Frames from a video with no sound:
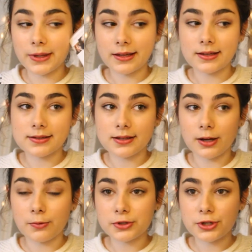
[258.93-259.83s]
because
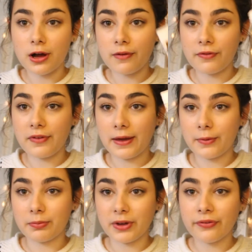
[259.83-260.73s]
I watched half of it
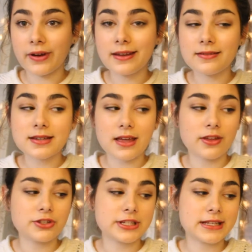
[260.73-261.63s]
with my friend and
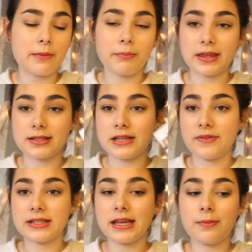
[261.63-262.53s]
then she's lent me the
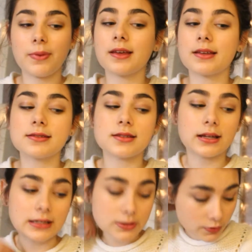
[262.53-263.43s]
DVD because
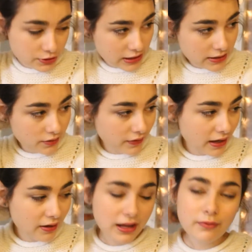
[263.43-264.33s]
I need to watch the end of it
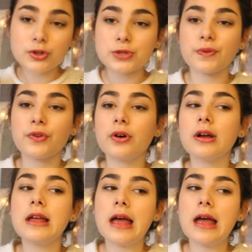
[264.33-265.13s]
and I haven't watched it before,